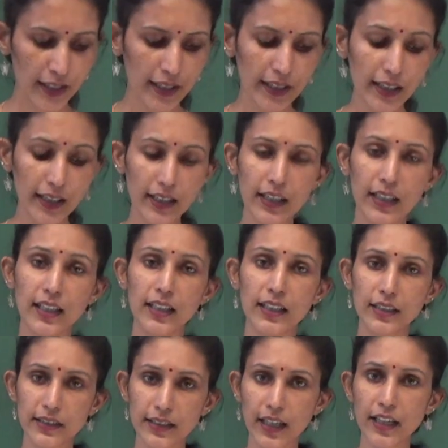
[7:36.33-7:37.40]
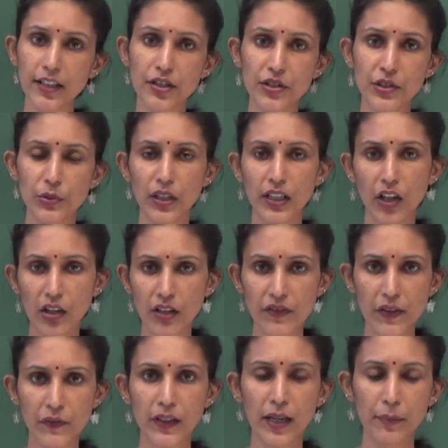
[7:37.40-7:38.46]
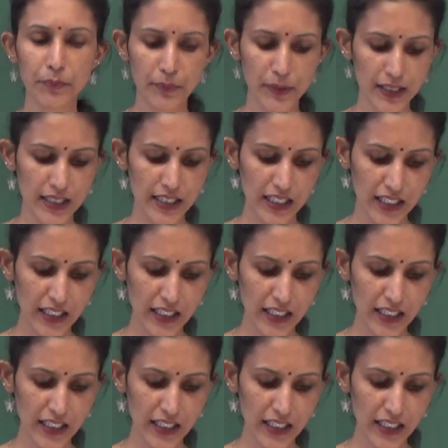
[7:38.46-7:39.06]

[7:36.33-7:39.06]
He tried to do a lot of development